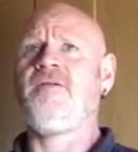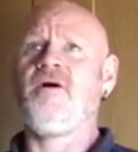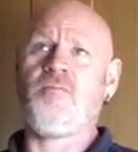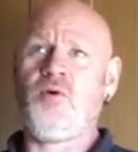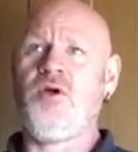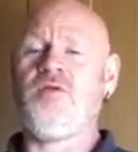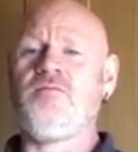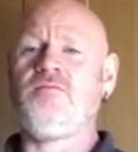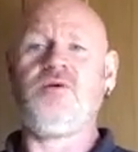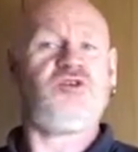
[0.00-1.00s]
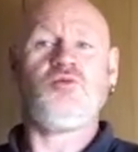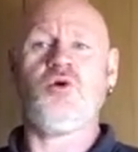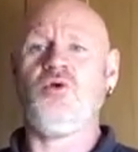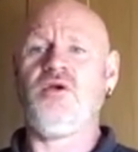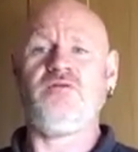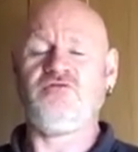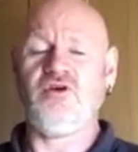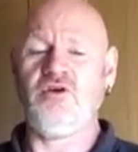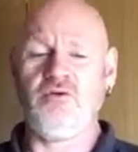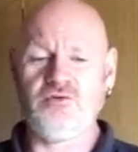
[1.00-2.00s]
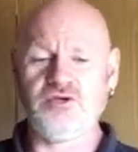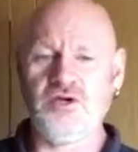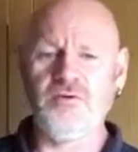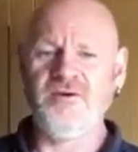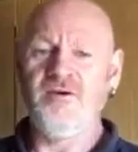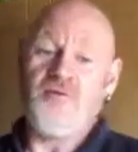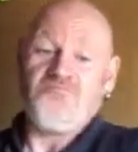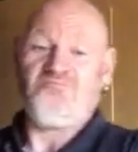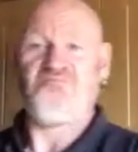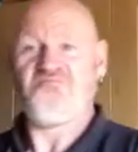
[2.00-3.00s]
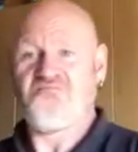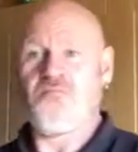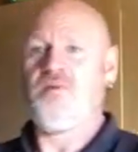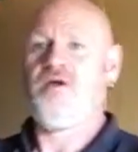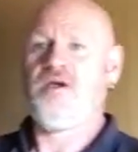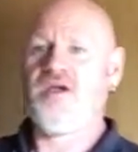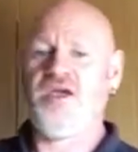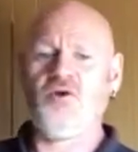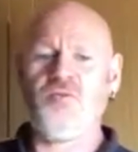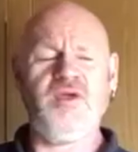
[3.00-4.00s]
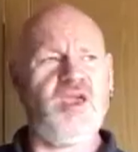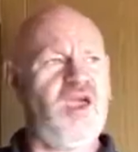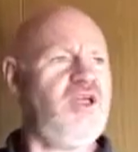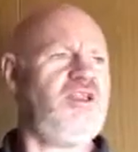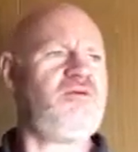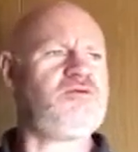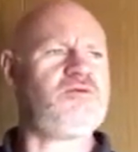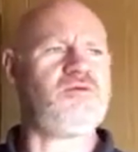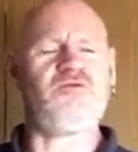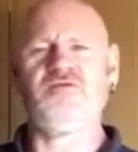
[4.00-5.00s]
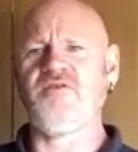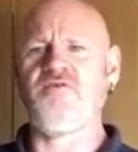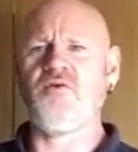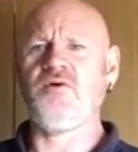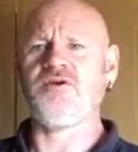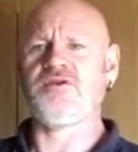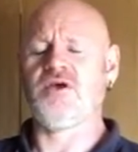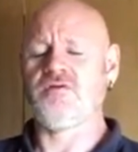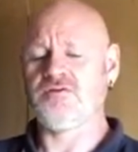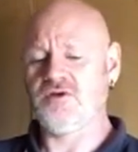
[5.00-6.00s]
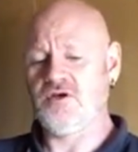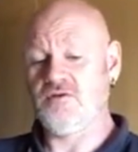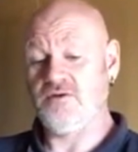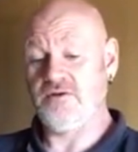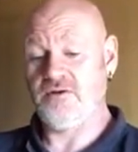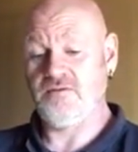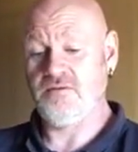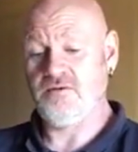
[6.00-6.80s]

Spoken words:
that I put in, but it's all gone now. I've drunk it all, so it ain't killed me yet, and that was what, 3-4 weeks ago, so I don't